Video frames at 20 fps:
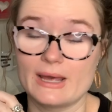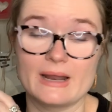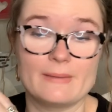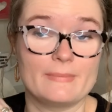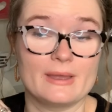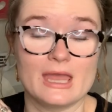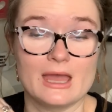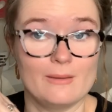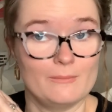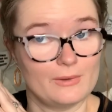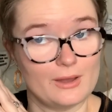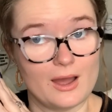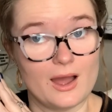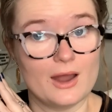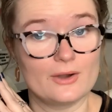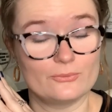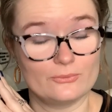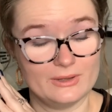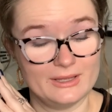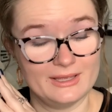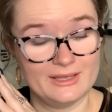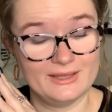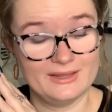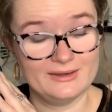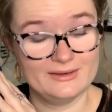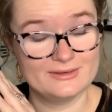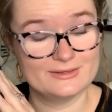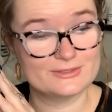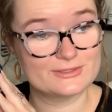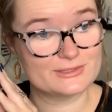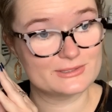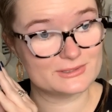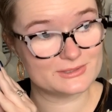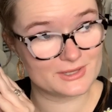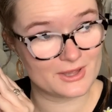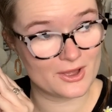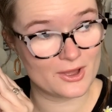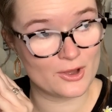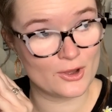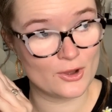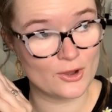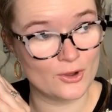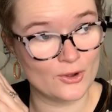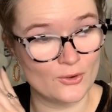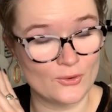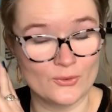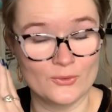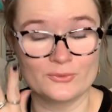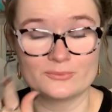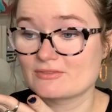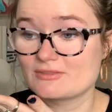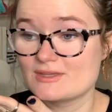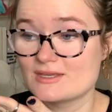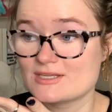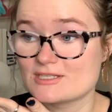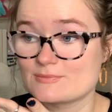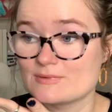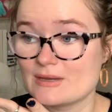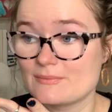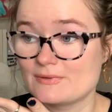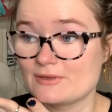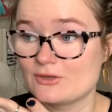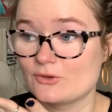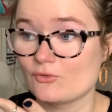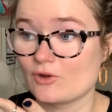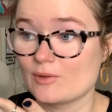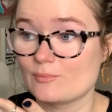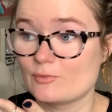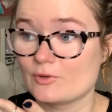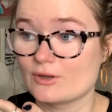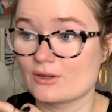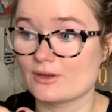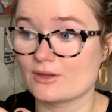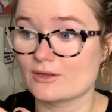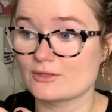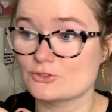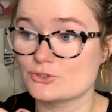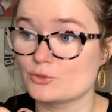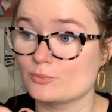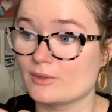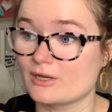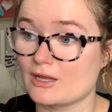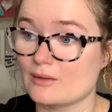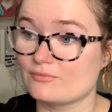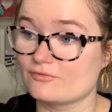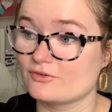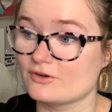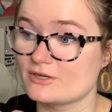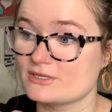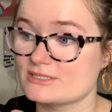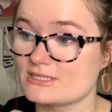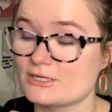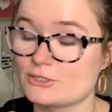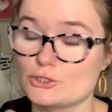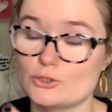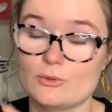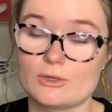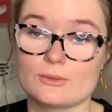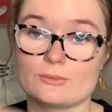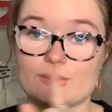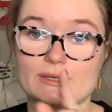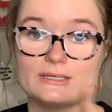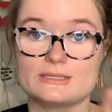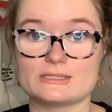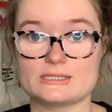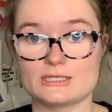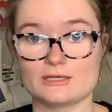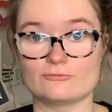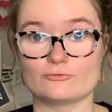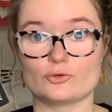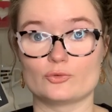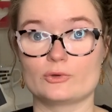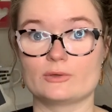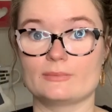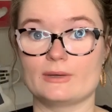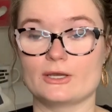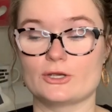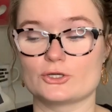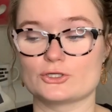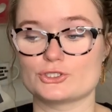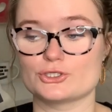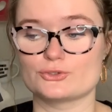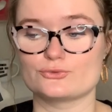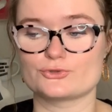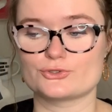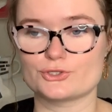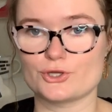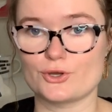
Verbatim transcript: a Pam Godwin, so this might be a great book to pick up first. I do want to read See It Ruined by her too, so.